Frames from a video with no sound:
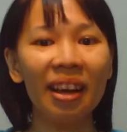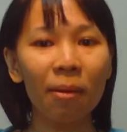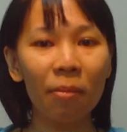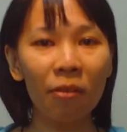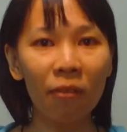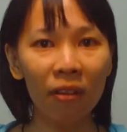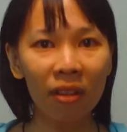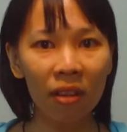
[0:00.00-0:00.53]

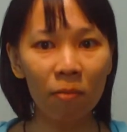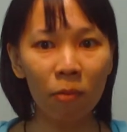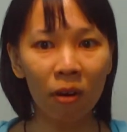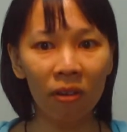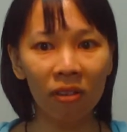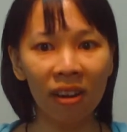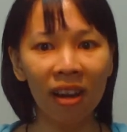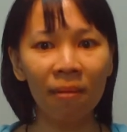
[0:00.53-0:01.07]
Before this
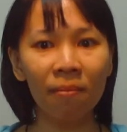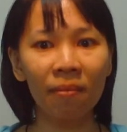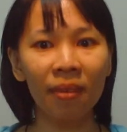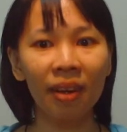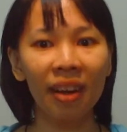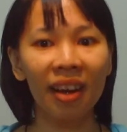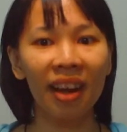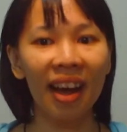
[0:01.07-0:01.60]
program,
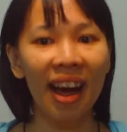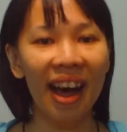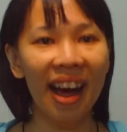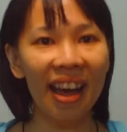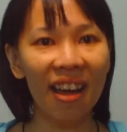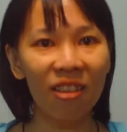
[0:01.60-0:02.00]
I